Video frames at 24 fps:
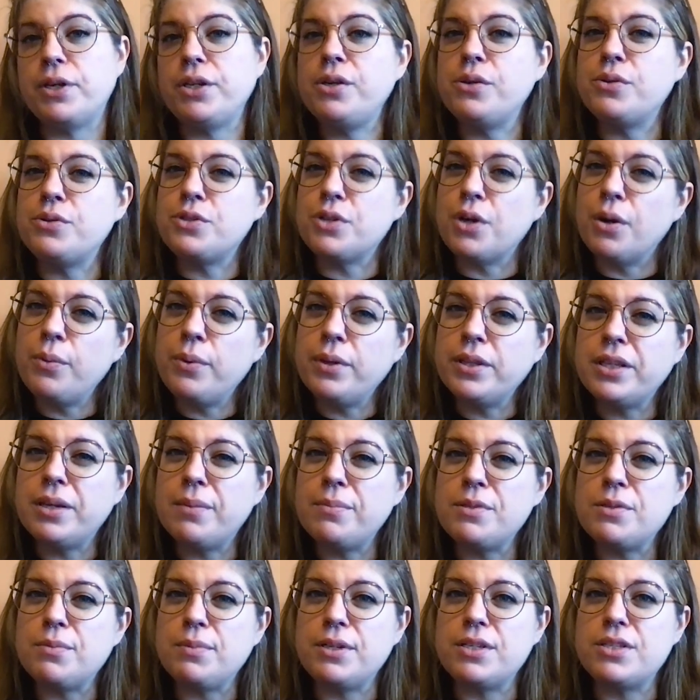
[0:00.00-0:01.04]
you don't want them
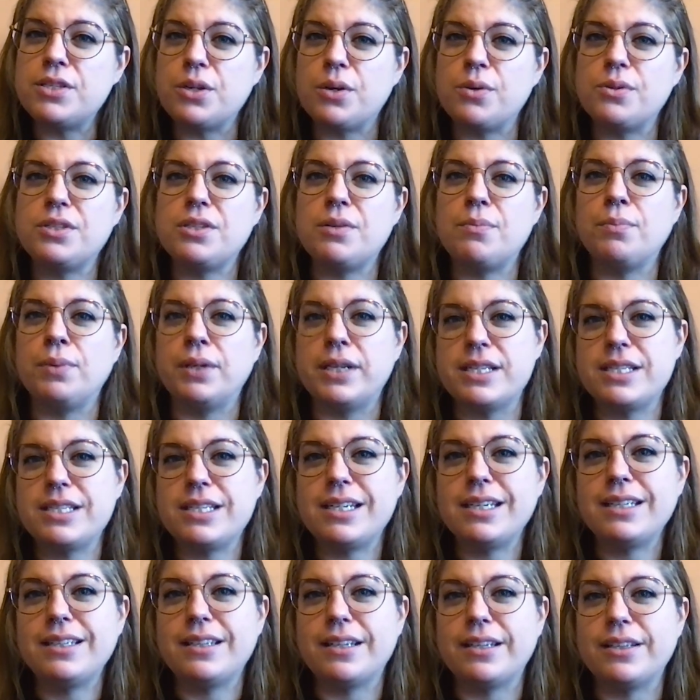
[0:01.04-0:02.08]
to be so
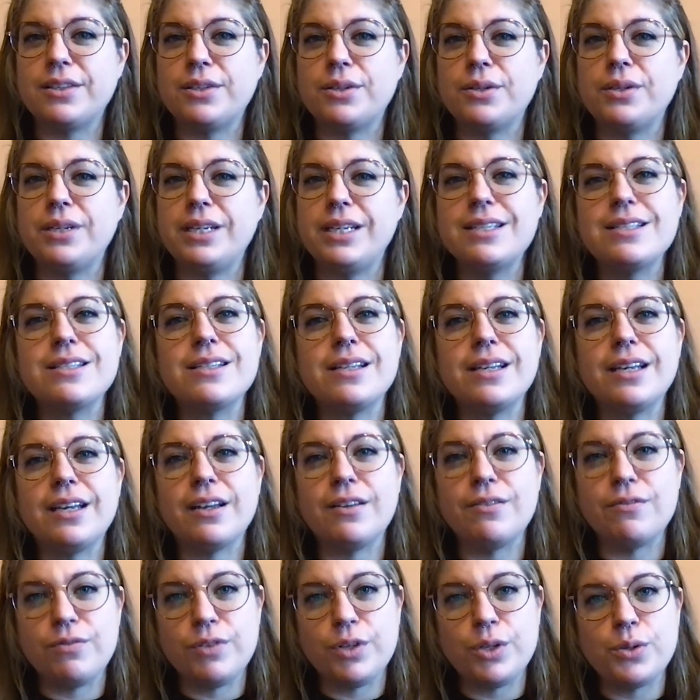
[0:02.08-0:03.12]
simplistic that they're easily
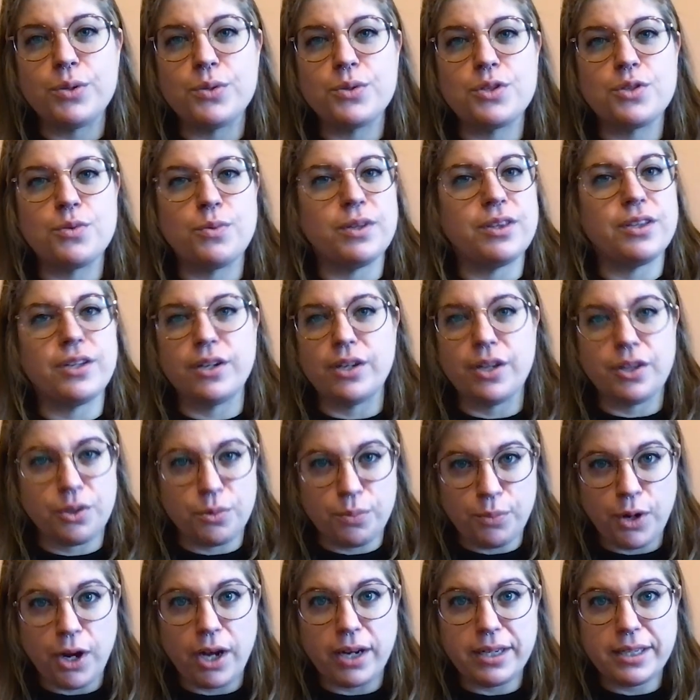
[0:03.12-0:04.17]
confused with another
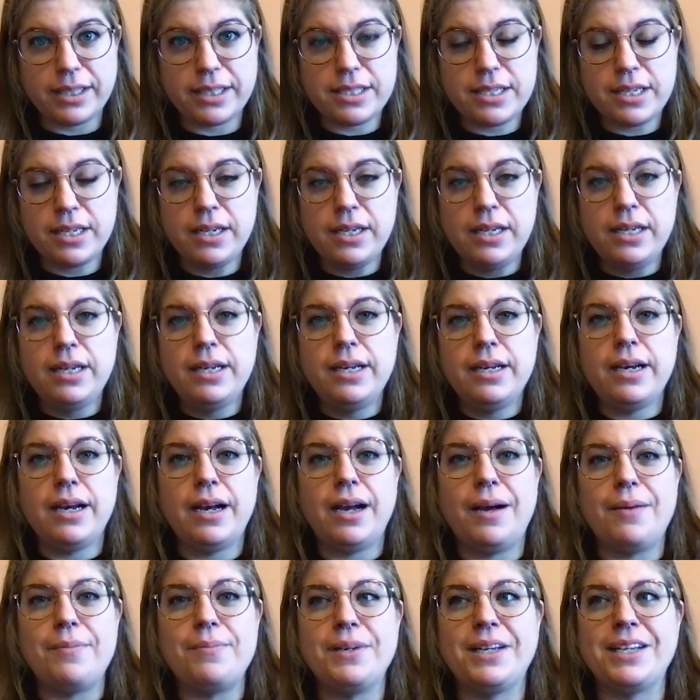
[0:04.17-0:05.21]
product,
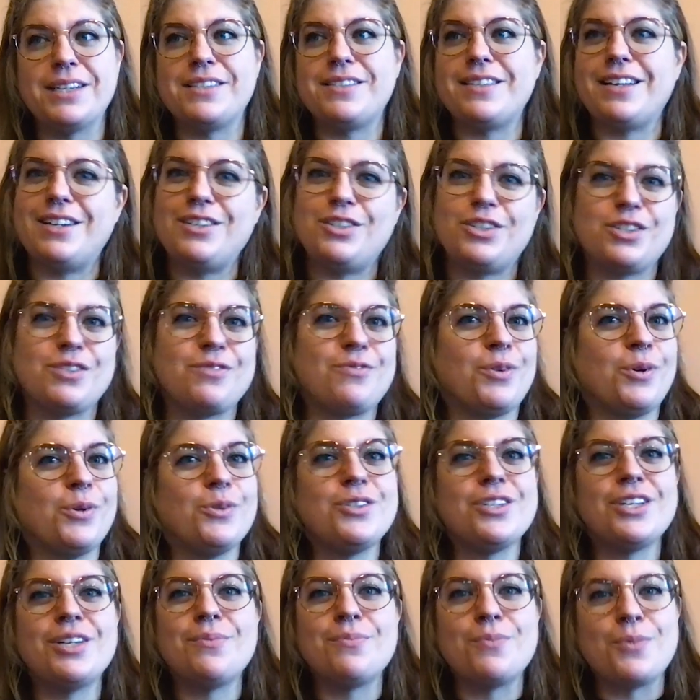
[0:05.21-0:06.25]
because that just folds
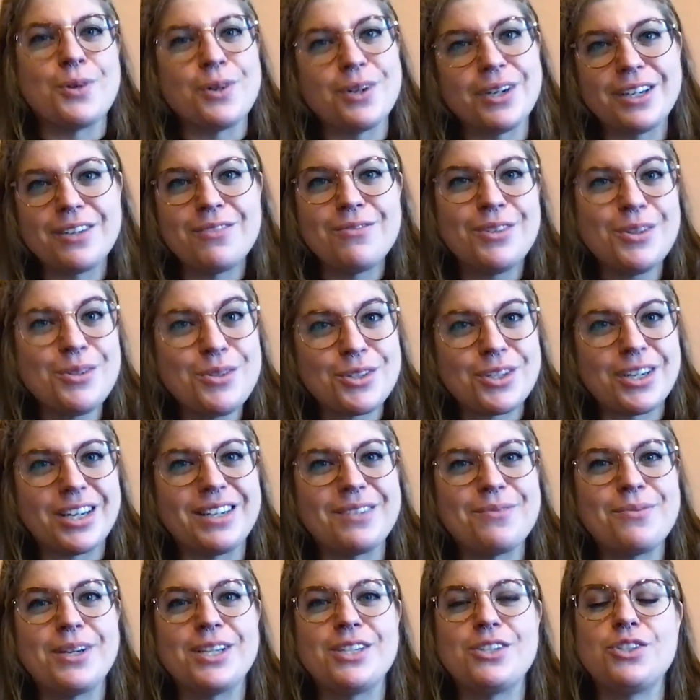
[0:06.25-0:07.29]
in more confusion,
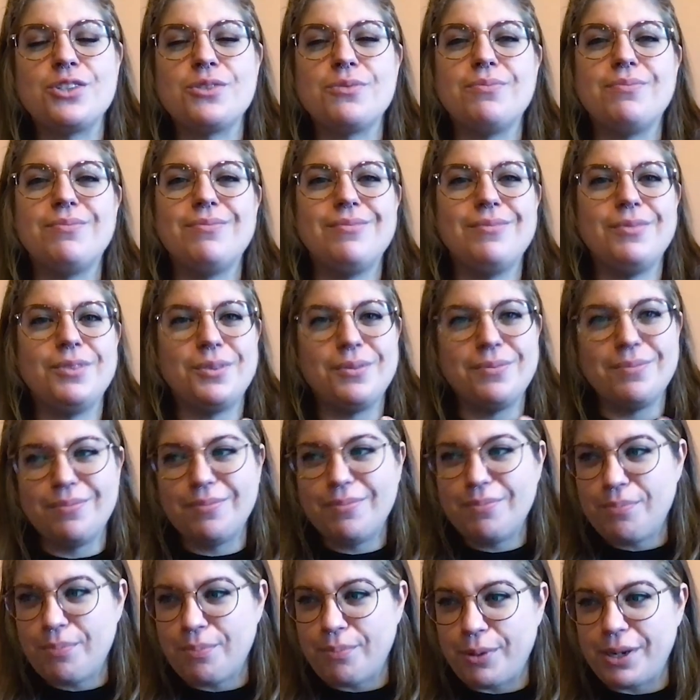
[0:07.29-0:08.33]
which
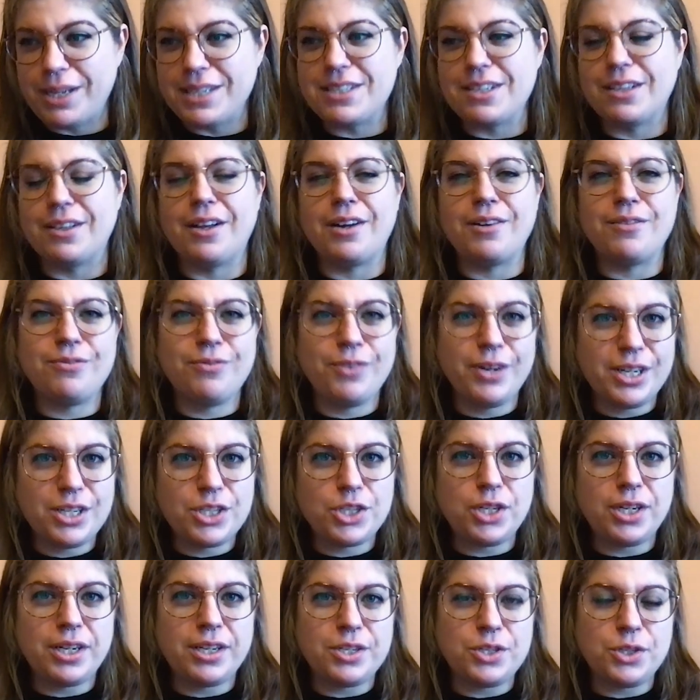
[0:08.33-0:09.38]
brings a lot of
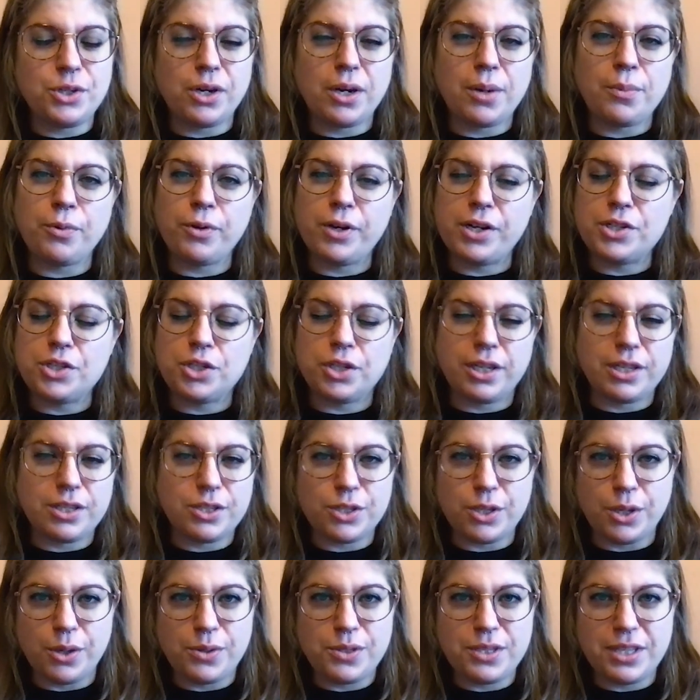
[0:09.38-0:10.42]
friction into your operation and
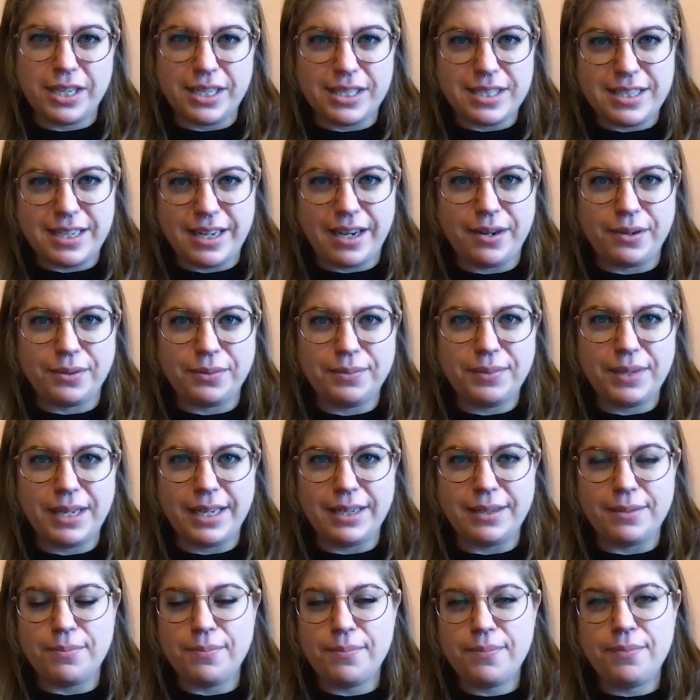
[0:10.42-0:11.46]
slows things down
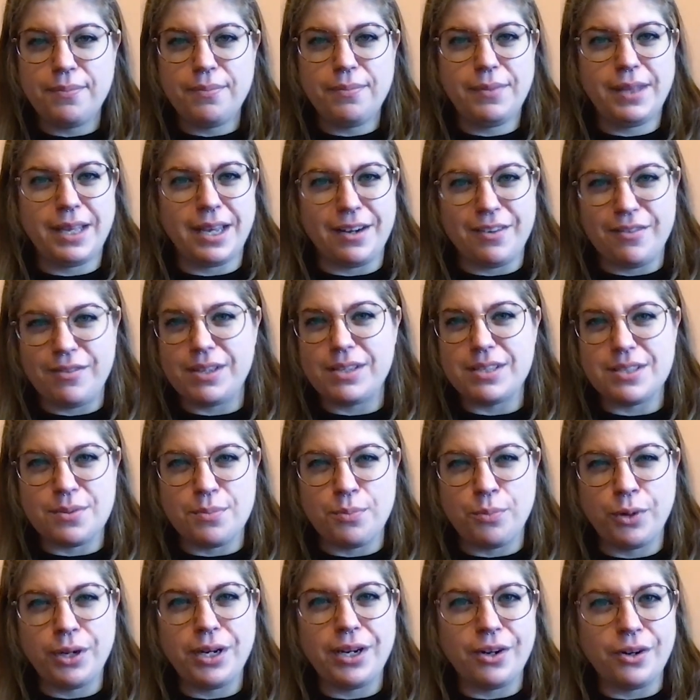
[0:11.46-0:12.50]
and kind of is a
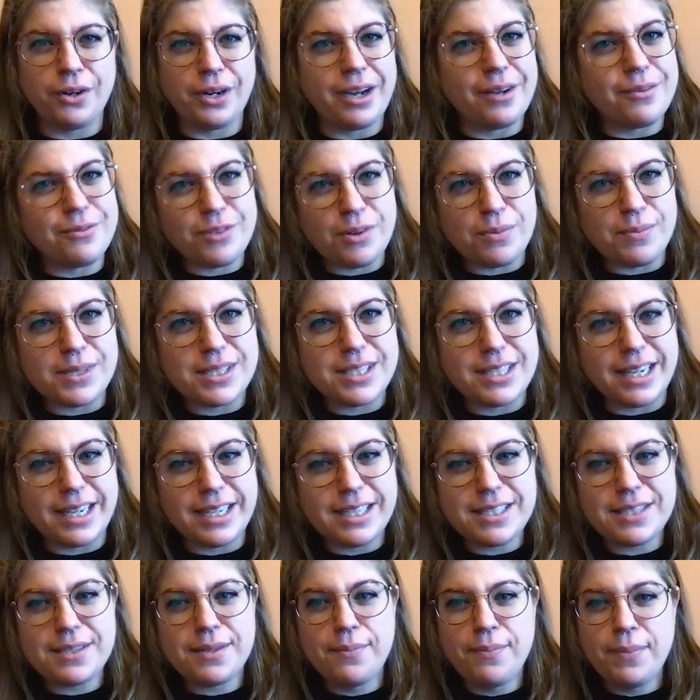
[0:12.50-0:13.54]
breeding ground for
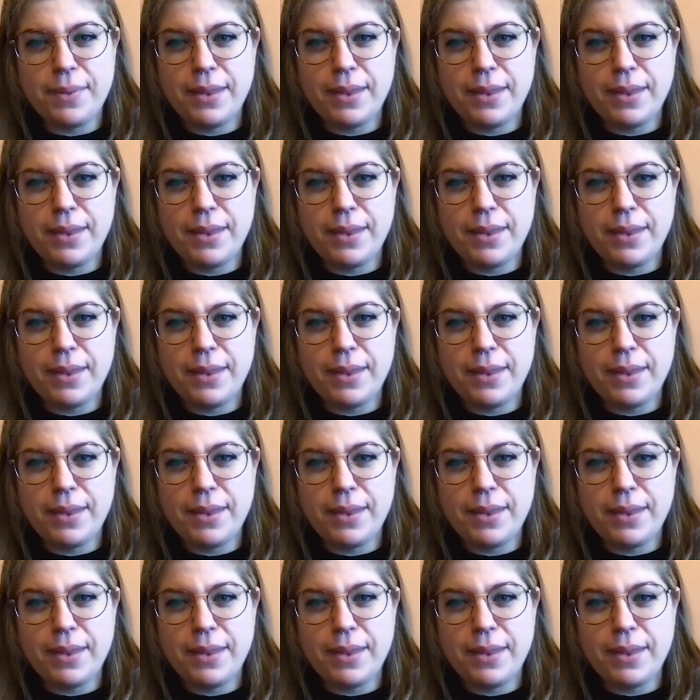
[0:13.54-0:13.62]
mistakes.